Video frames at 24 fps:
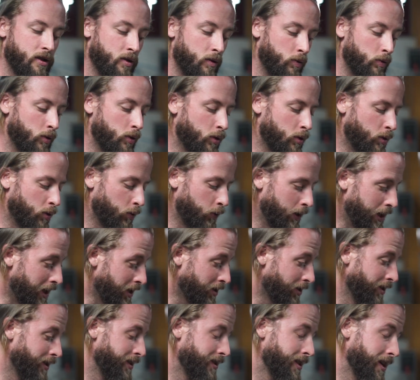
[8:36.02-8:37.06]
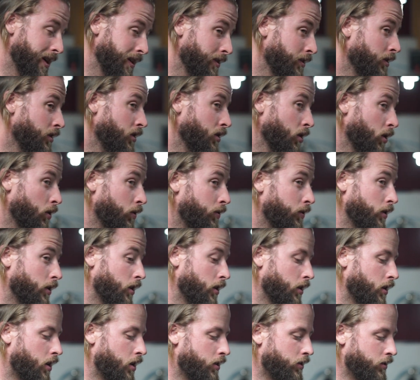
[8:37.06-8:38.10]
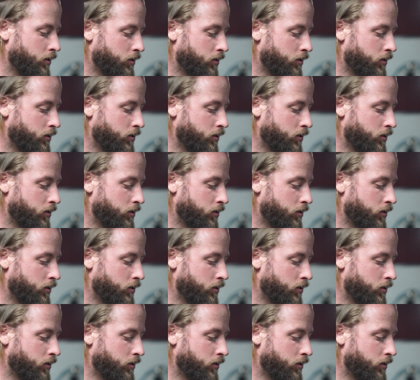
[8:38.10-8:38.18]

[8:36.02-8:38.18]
a rule, we actually tend to go for the larger